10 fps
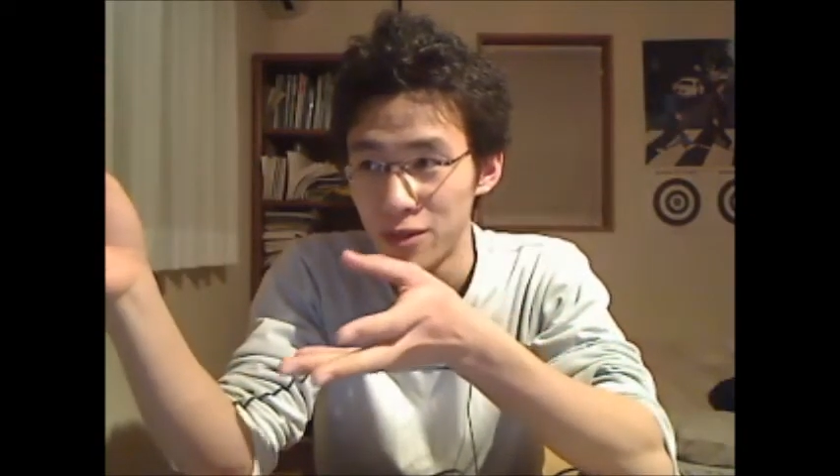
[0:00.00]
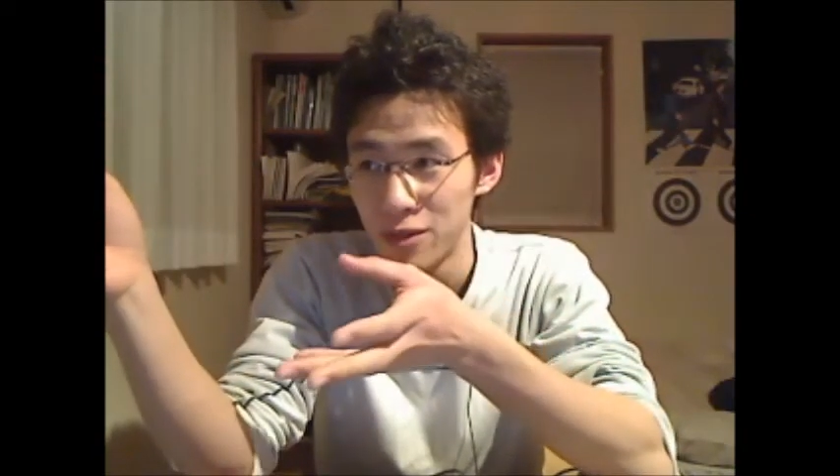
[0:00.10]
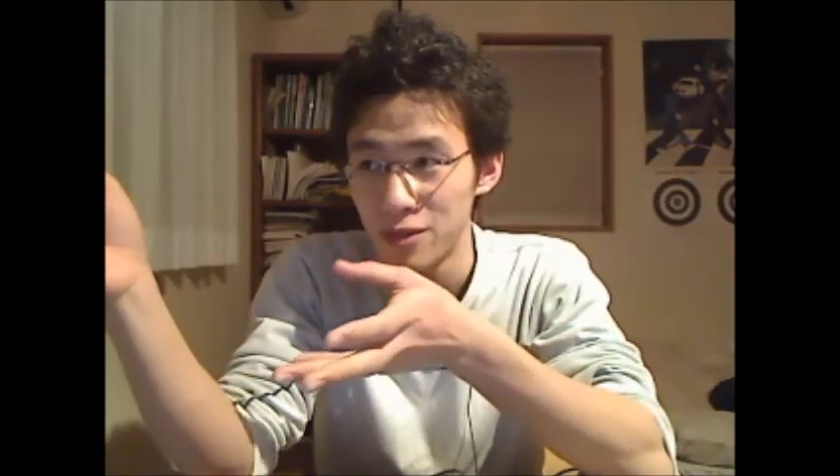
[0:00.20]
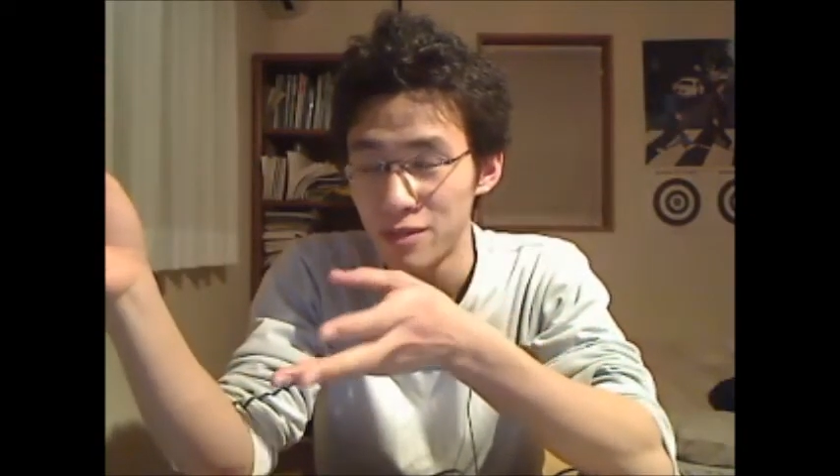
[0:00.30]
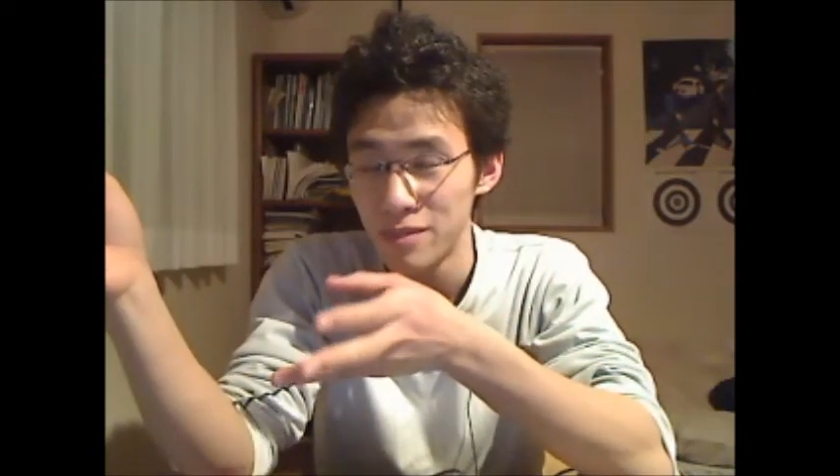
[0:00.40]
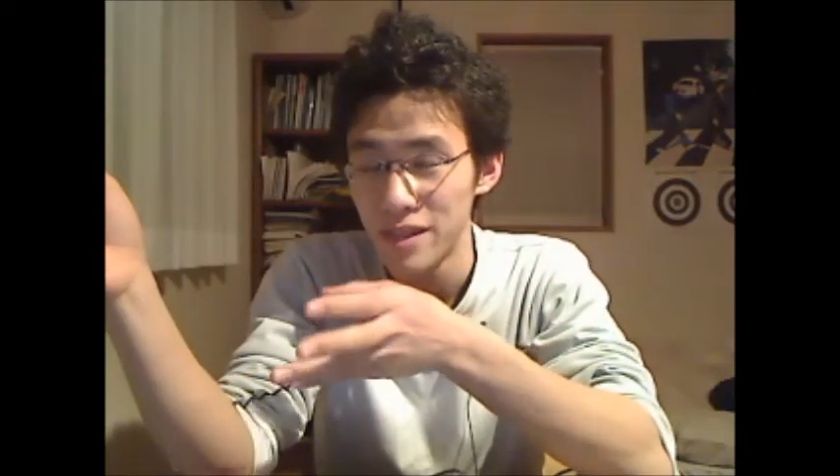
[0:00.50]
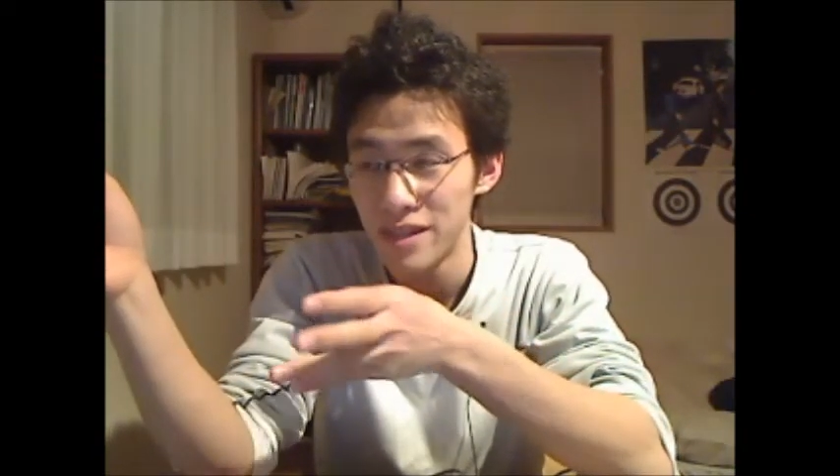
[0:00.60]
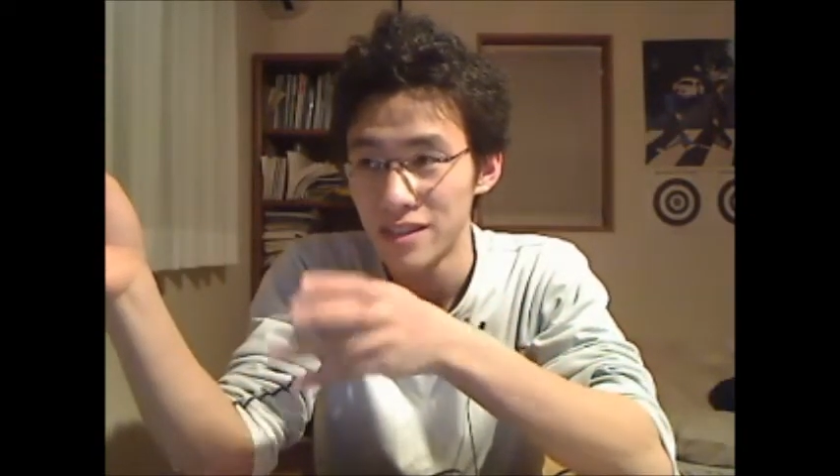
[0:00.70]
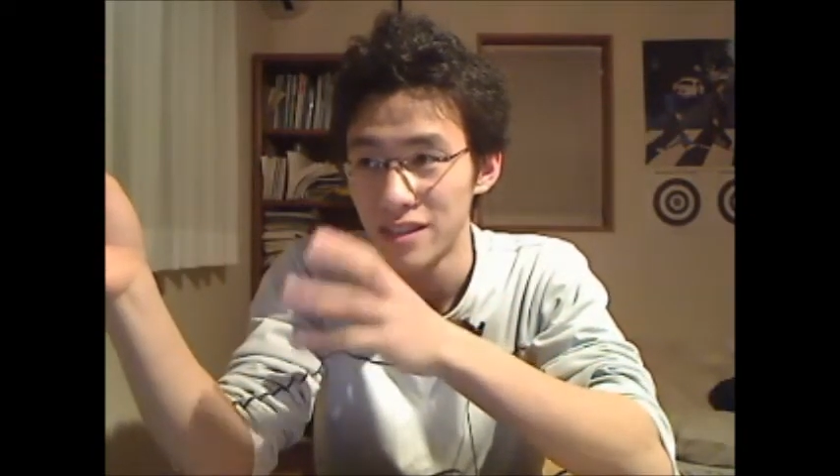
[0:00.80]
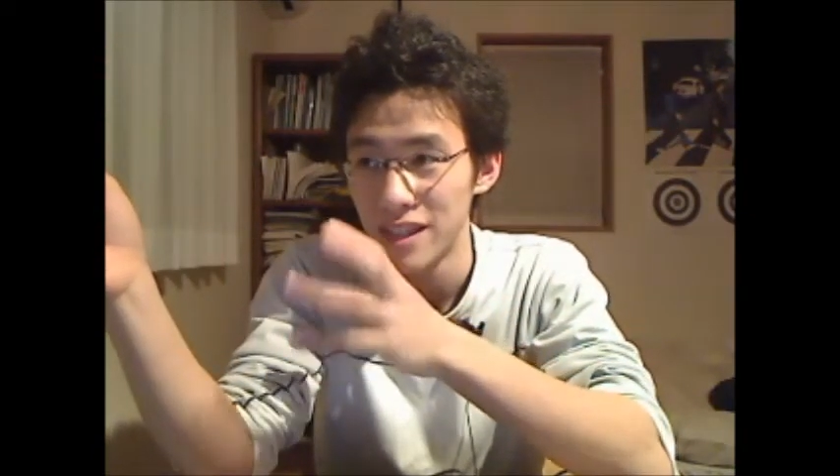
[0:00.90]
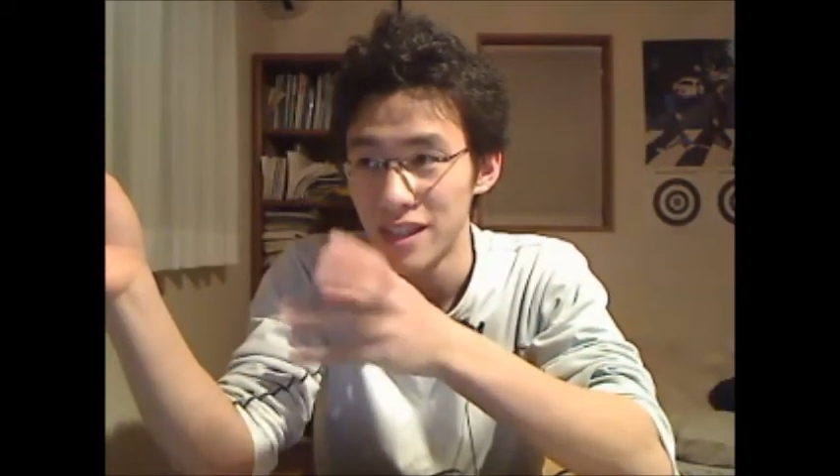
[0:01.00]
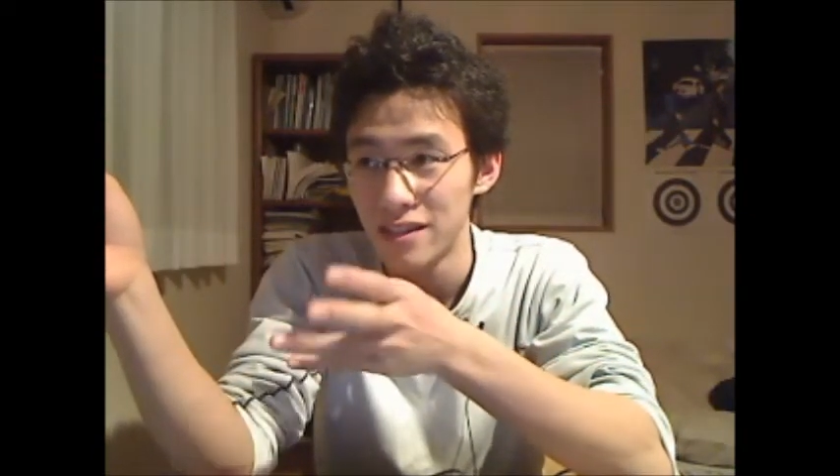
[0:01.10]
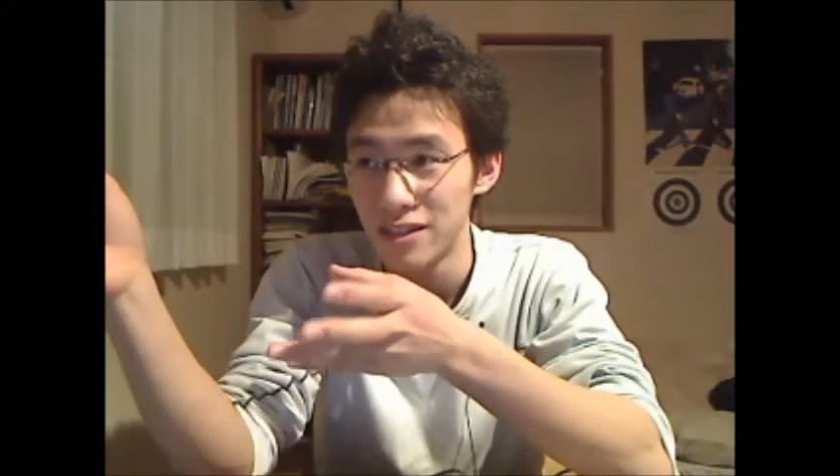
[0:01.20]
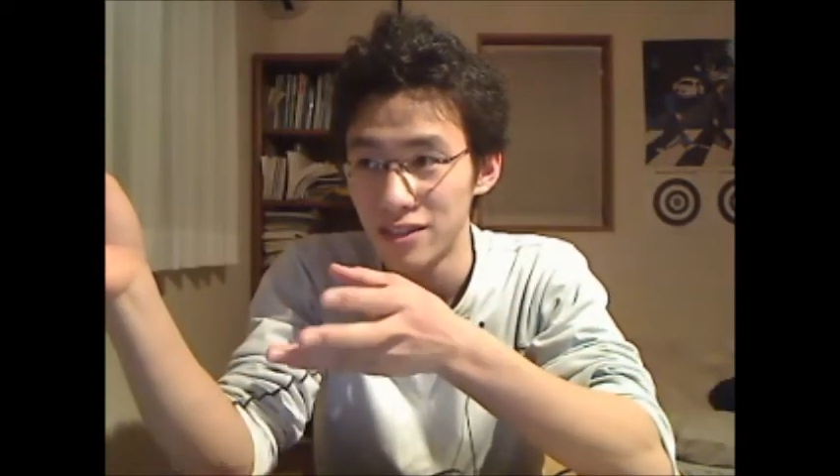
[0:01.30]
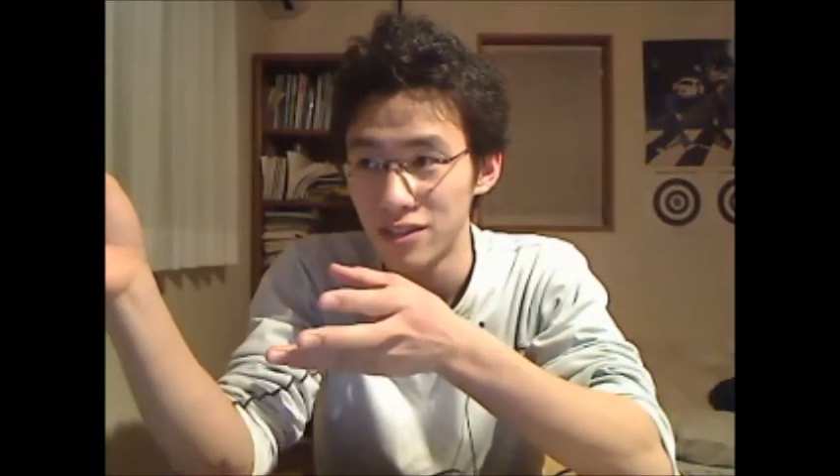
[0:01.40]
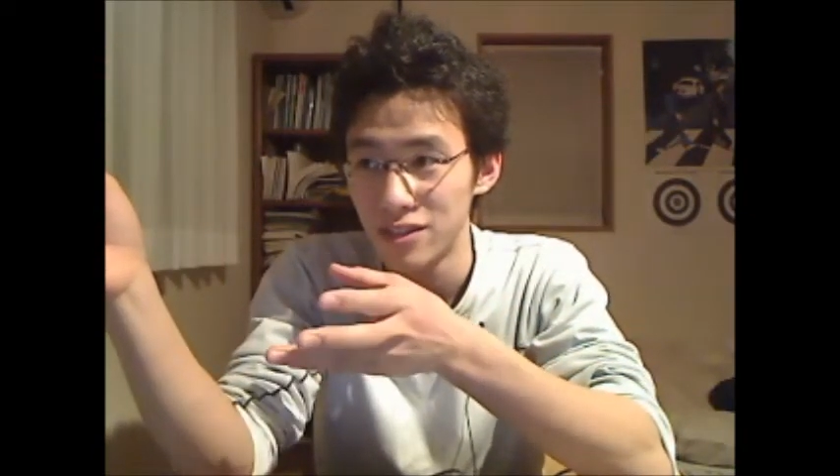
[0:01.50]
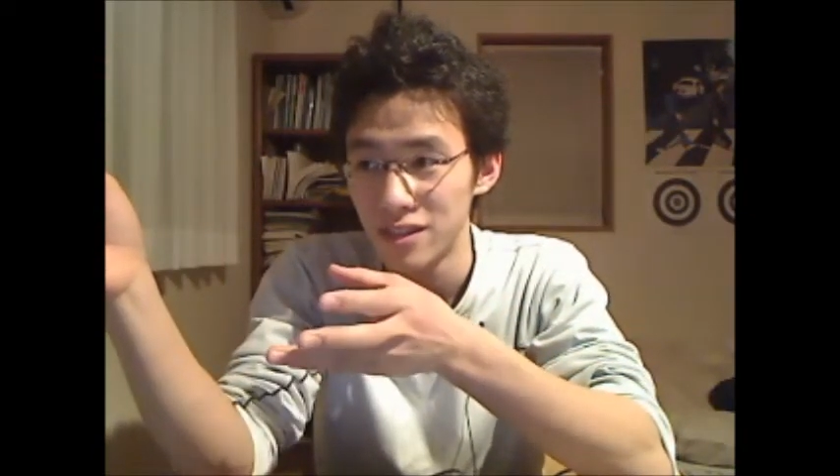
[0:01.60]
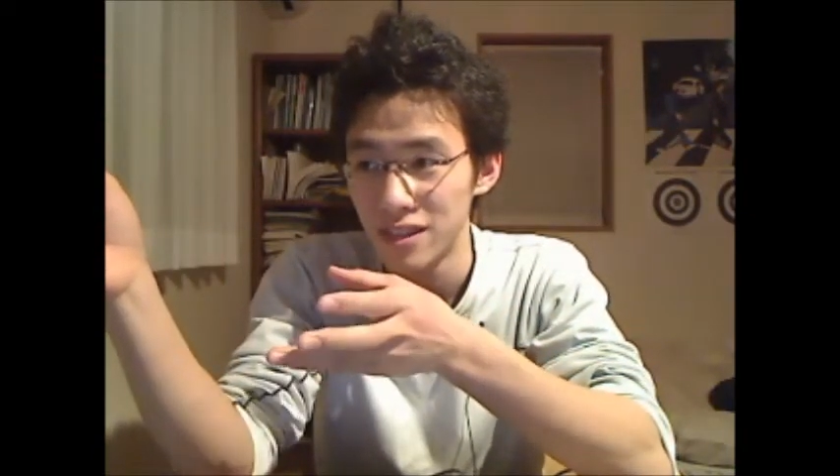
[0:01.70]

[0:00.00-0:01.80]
who speaks English